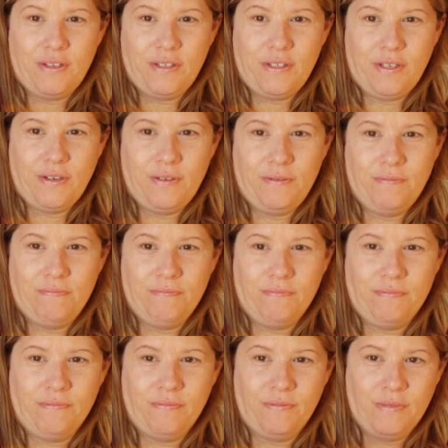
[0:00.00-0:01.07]
So
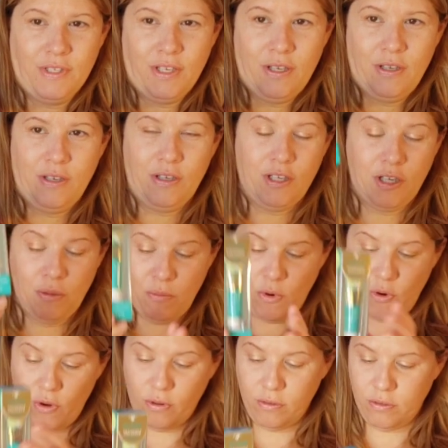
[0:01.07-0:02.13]

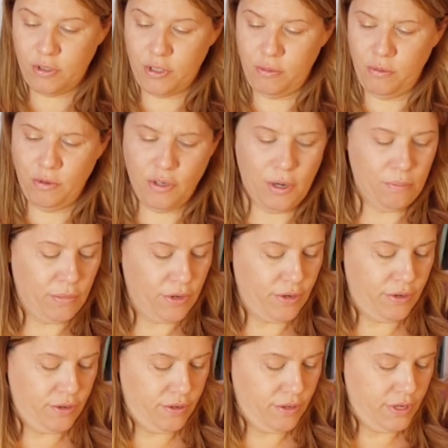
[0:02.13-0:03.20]
Camille
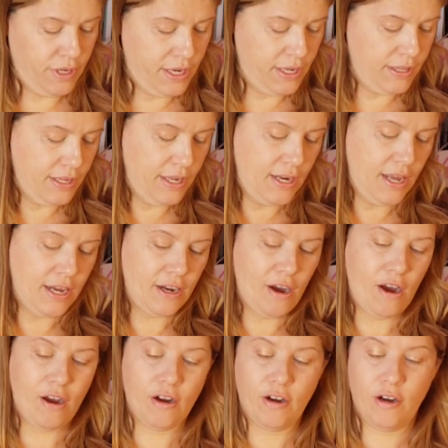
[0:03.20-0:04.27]
cucumber. And then I
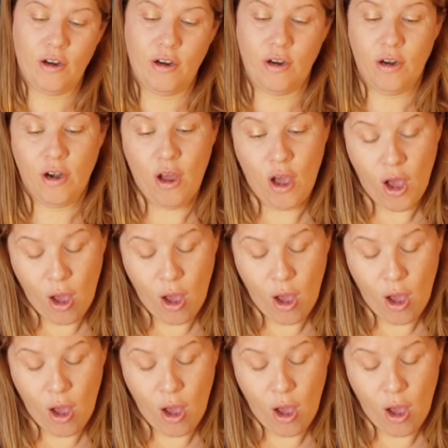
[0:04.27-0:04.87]
got her